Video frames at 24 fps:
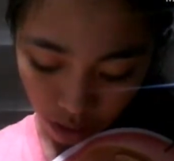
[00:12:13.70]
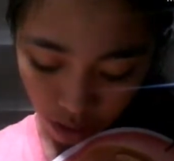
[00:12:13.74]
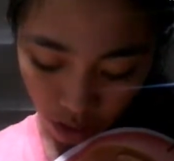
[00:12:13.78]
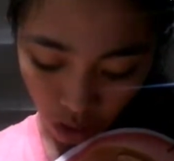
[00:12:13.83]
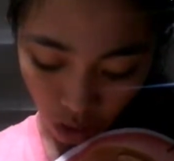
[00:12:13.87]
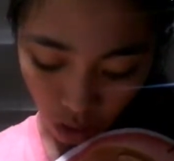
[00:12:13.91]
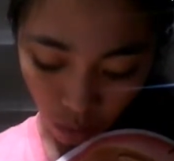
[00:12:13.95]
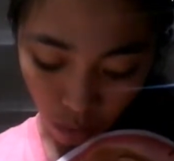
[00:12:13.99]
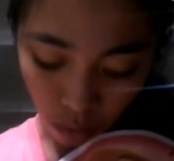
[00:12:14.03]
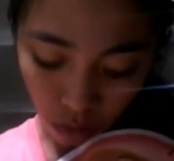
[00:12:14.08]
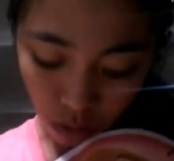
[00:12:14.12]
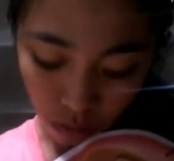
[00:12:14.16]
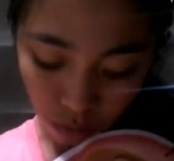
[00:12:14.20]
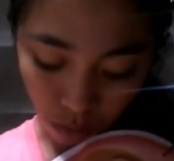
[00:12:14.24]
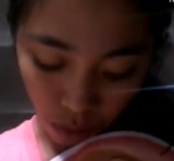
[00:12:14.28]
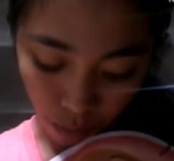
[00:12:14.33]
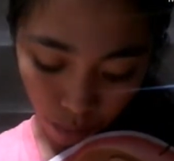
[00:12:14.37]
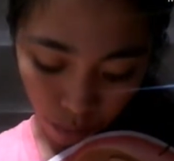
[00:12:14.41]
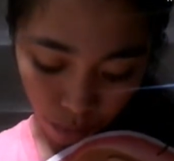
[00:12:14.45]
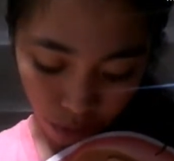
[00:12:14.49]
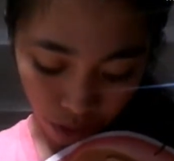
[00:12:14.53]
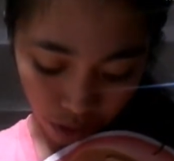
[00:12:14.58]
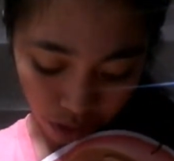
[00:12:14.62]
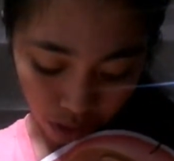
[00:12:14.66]
double
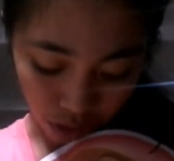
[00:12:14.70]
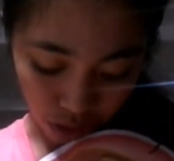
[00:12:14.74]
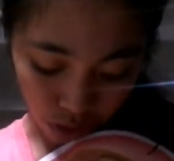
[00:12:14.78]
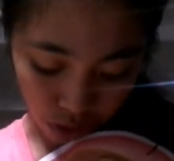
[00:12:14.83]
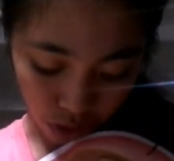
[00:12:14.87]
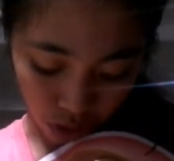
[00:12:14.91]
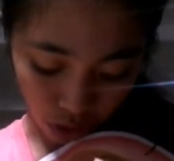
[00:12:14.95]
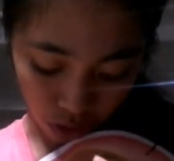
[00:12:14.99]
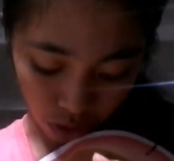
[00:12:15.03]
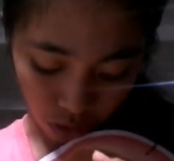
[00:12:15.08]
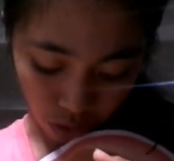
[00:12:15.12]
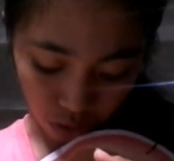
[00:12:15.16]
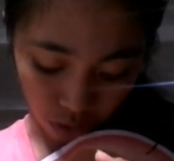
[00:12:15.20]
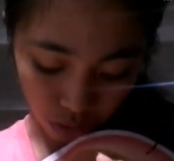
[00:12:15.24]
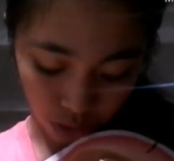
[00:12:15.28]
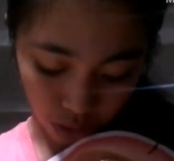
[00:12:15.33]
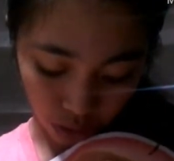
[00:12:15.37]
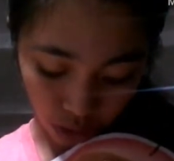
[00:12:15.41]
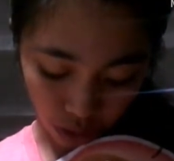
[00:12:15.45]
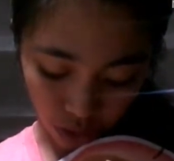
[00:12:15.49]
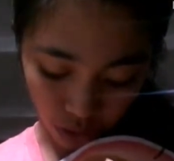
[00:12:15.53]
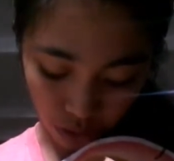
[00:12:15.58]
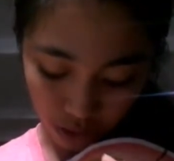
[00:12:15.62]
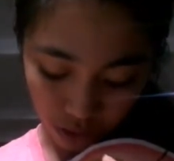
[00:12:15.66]
membrane that surrounds the
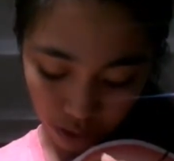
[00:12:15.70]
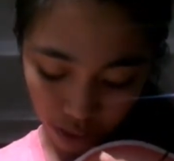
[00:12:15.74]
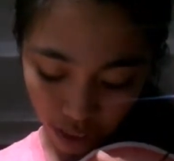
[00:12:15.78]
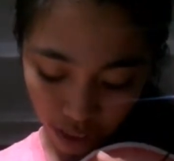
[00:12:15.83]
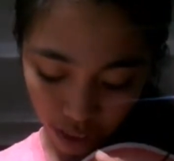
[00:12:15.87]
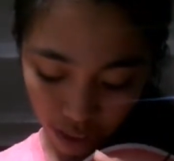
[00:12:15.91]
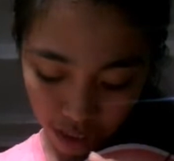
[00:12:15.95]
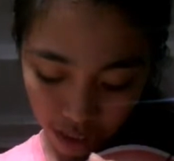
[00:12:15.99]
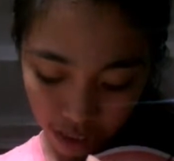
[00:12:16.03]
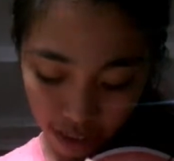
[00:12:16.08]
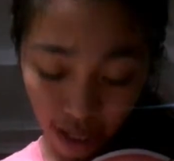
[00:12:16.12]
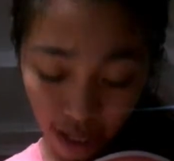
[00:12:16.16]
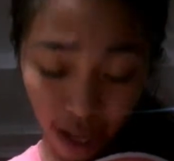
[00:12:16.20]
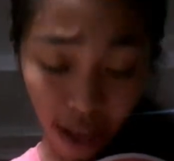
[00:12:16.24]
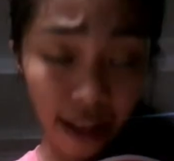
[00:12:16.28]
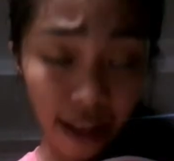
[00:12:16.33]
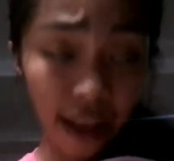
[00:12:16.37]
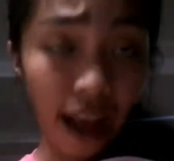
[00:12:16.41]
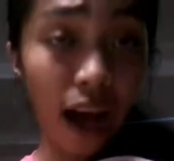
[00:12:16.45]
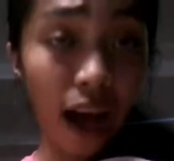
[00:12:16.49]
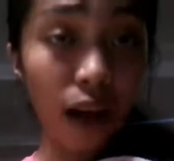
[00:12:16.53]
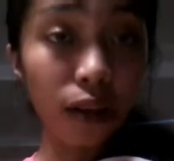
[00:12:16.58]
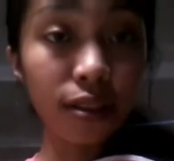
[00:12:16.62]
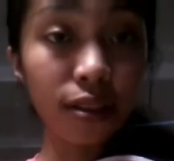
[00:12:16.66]
nucleus. It is
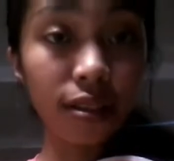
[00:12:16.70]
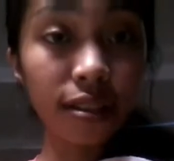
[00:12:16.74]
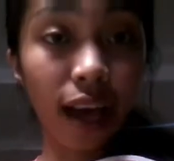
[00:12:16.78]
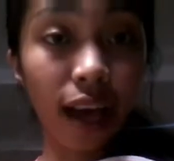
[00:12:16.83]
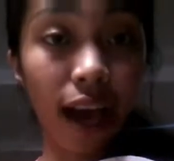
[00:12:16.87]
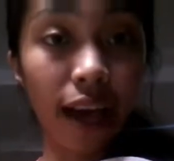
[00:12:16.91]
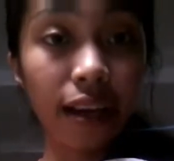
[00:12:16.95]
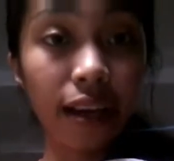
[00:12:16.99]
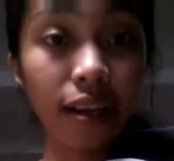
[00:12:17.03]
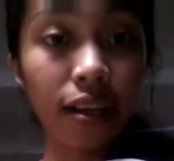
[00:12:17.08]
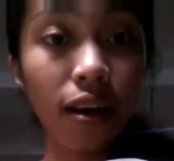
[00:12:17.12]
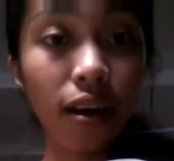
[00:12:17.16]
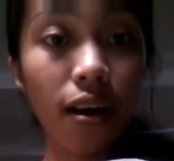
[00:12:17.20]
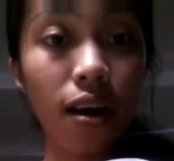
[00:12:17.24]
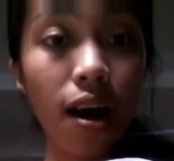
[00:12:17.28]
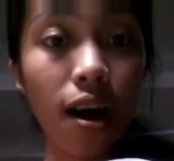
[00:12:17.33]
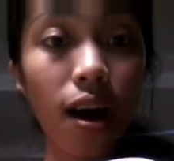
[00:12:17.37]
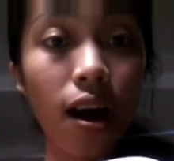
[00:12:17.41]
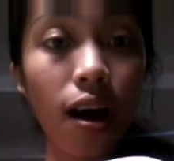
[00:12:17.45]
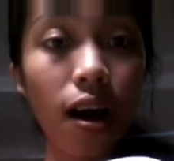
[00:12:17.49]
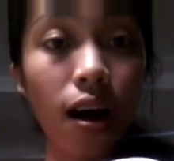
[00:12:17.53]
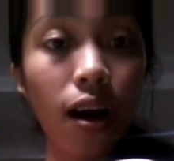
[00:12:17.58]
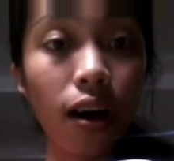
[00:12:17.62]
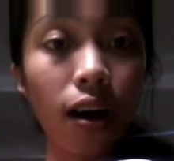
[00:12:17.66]
outside
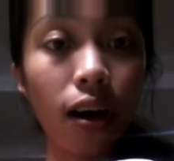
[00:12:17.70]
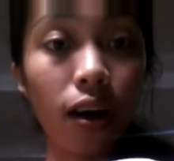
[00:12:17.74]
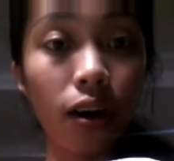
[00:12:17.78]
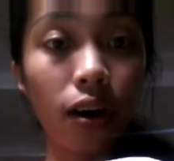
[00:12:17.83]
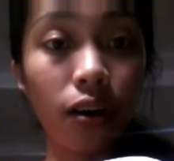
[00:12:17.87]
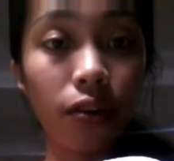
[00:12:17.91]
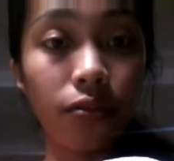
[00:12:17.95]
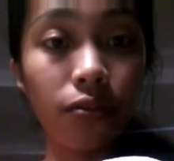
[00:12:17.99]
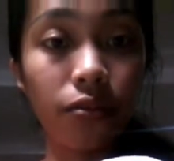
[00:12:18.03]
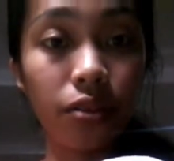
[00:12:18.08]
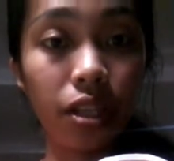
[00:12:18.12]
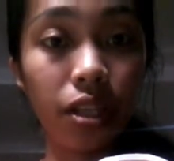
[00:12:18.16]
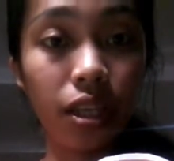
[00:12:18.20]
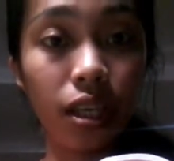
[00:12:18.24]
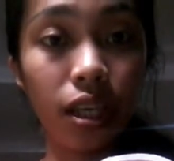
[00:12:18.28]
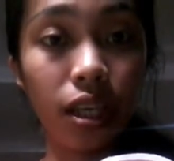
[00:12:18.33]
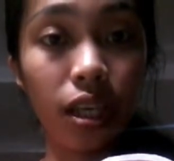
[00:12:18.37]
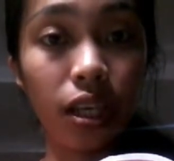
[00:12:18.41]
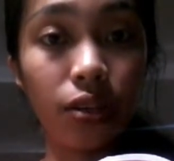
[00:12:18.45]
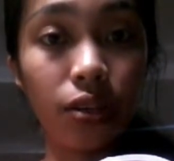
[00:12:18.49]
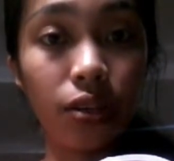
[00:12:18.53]
of the